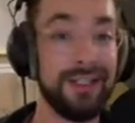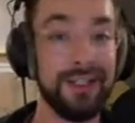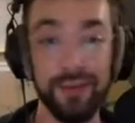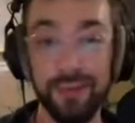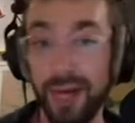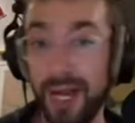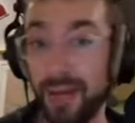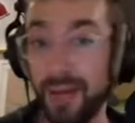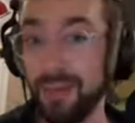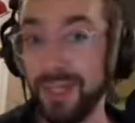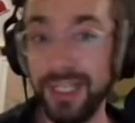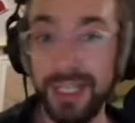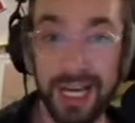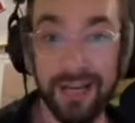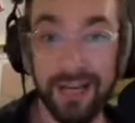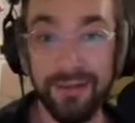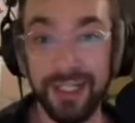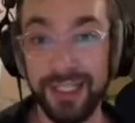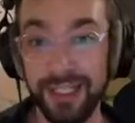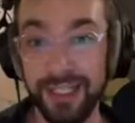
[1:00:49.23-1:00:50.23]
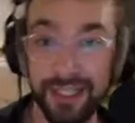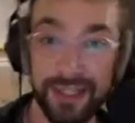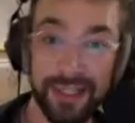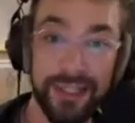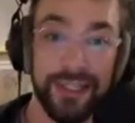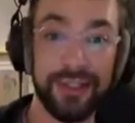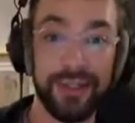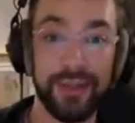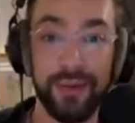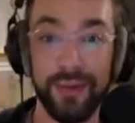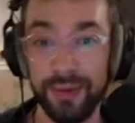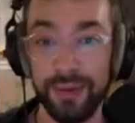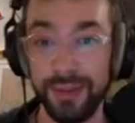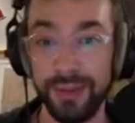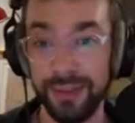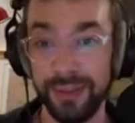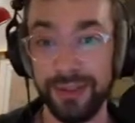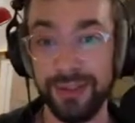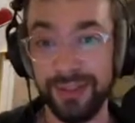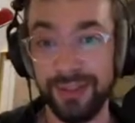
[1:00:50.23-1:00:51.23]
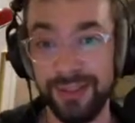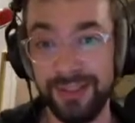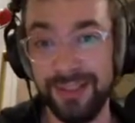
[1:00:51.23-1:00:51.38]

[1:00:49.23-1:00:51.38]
who might be diving into this course.